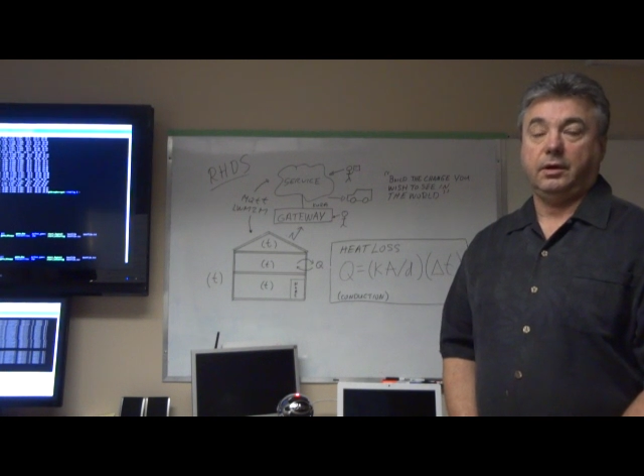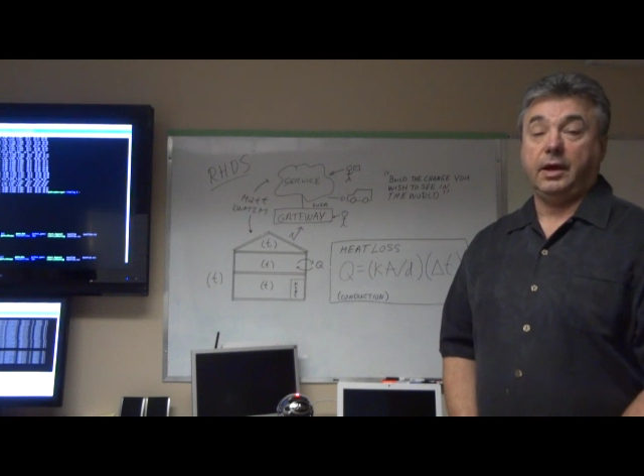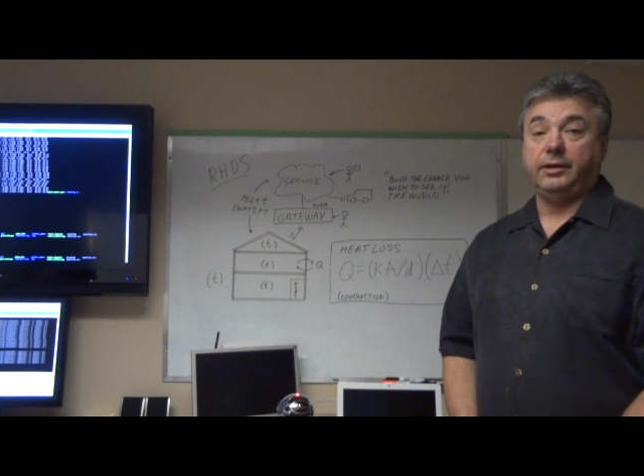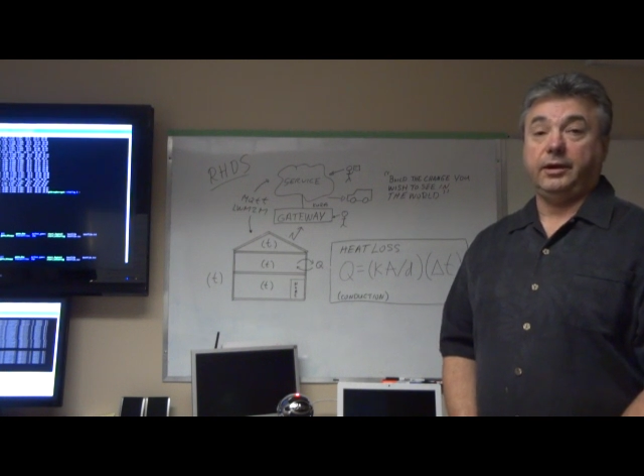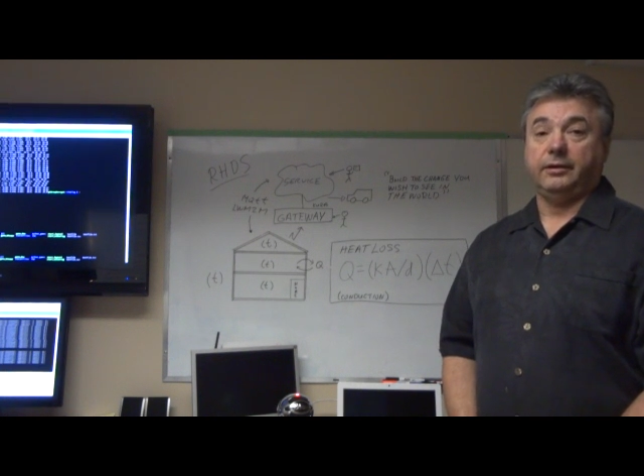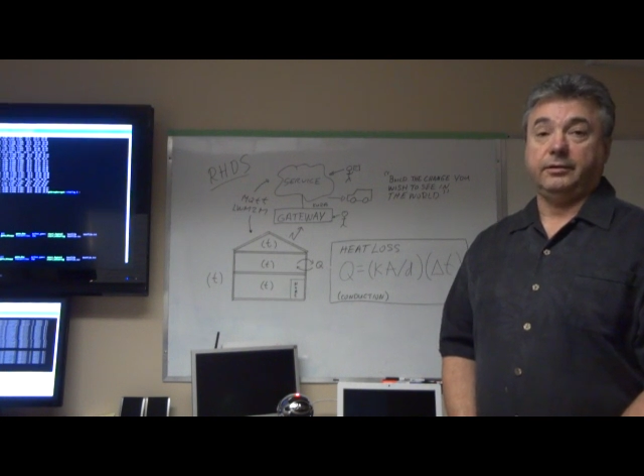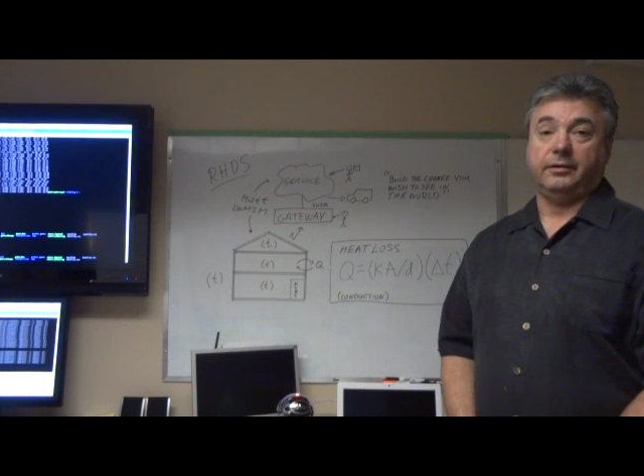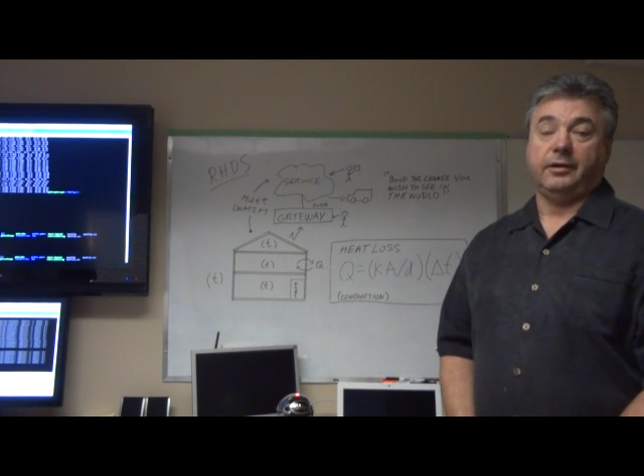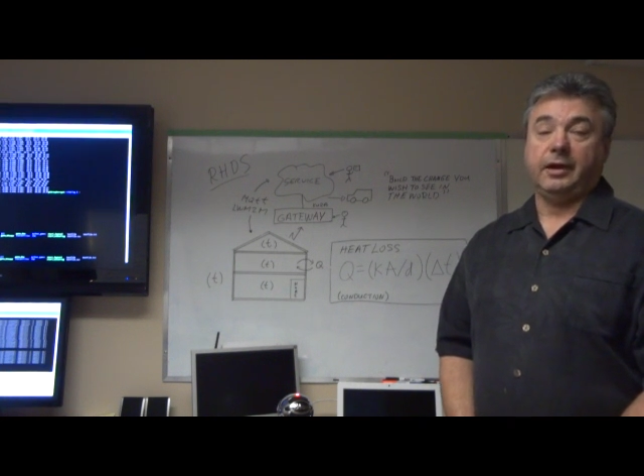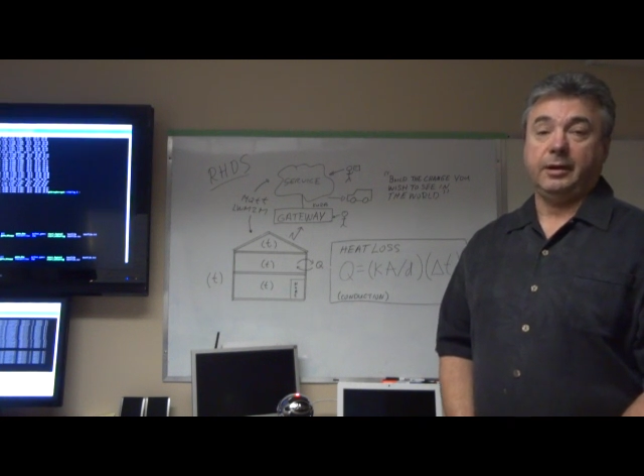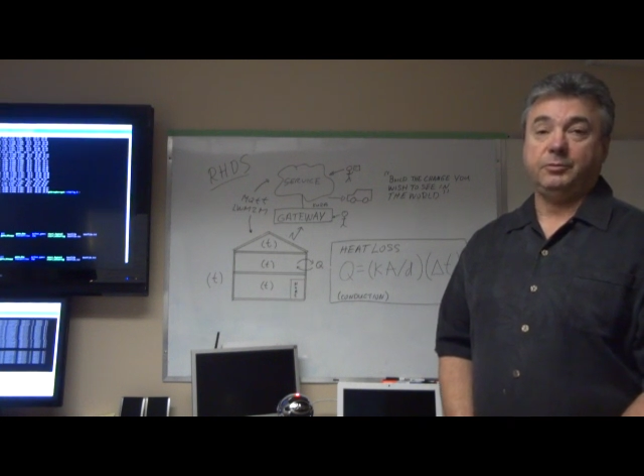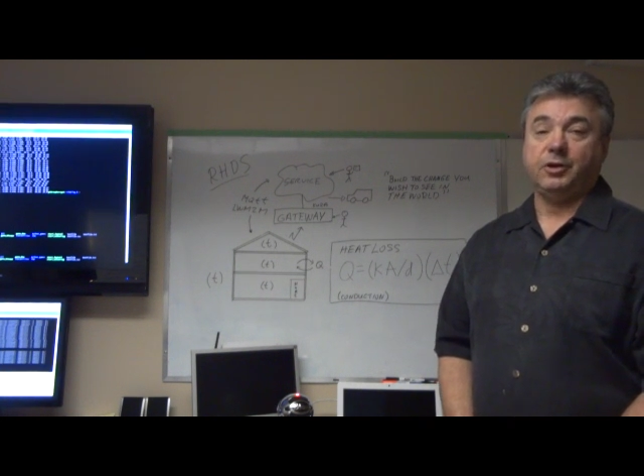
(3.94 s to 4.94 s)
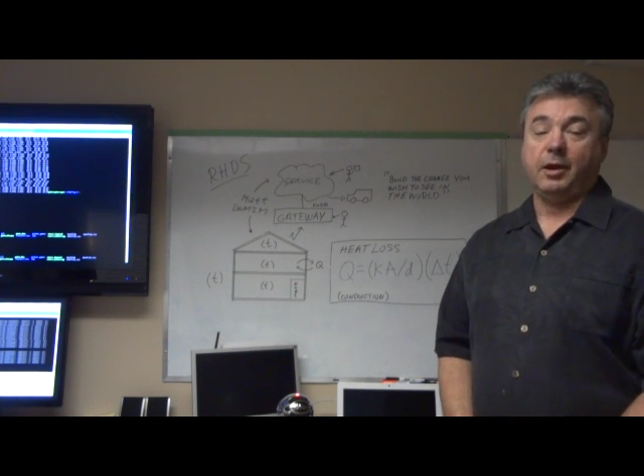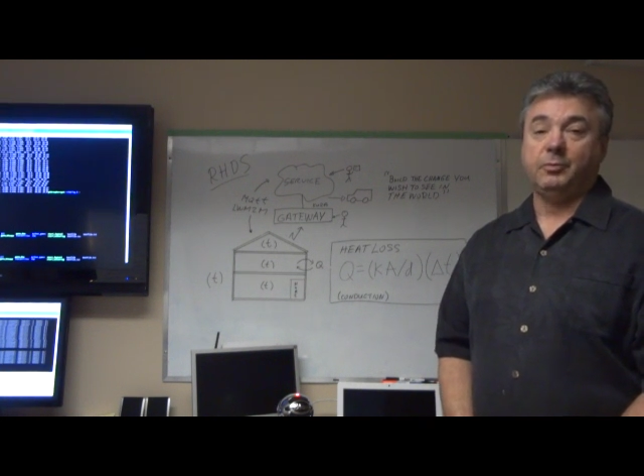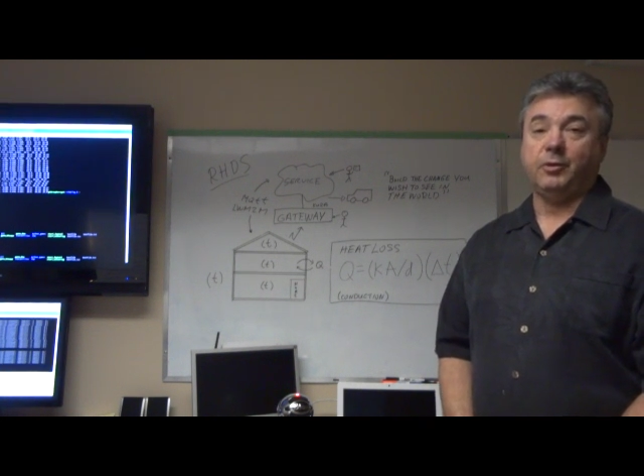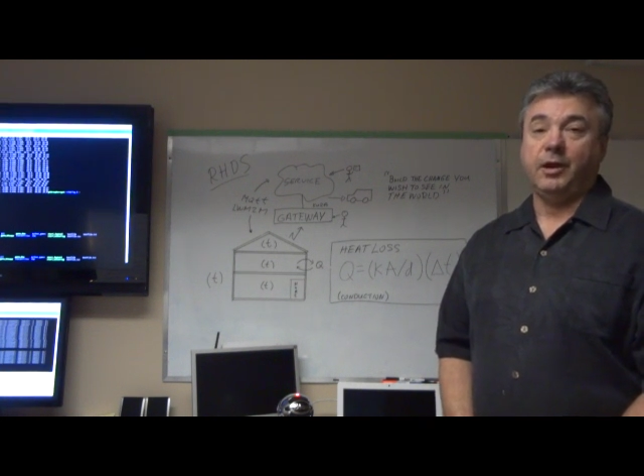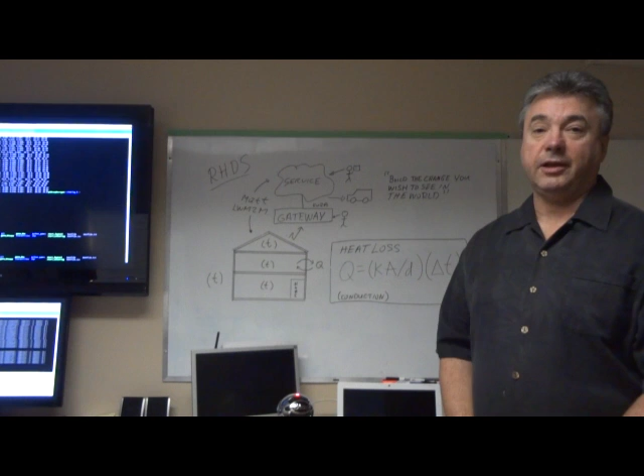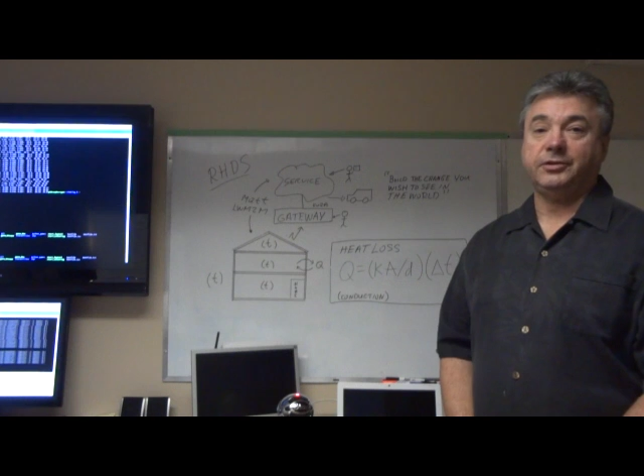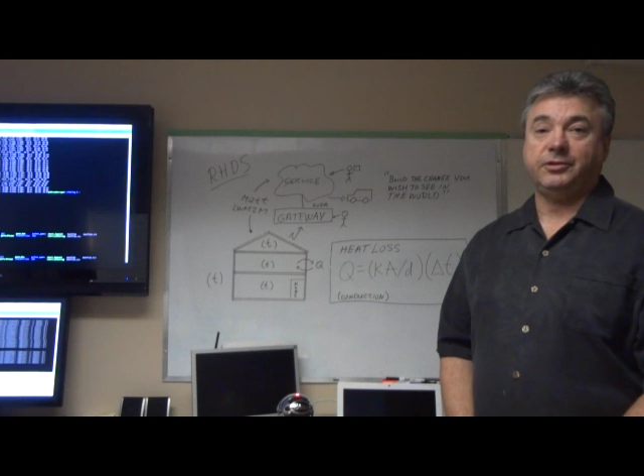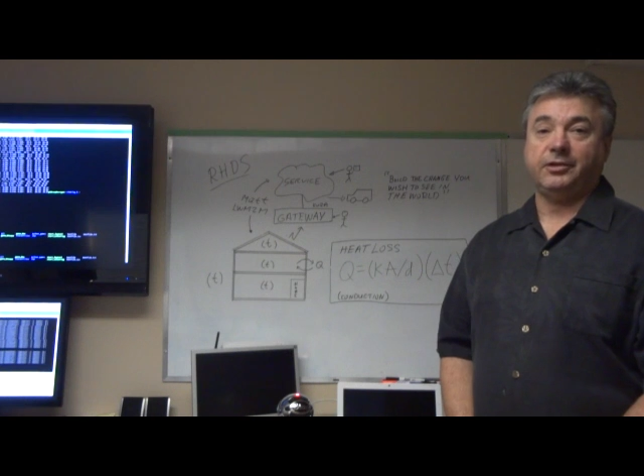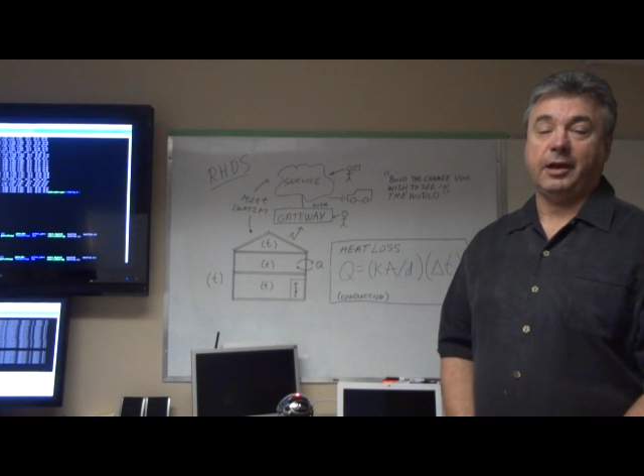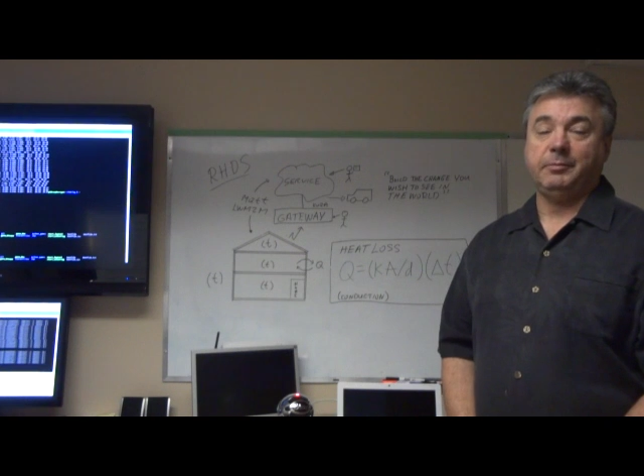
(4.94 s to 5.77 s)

Hi there, I'm Tom Maratz.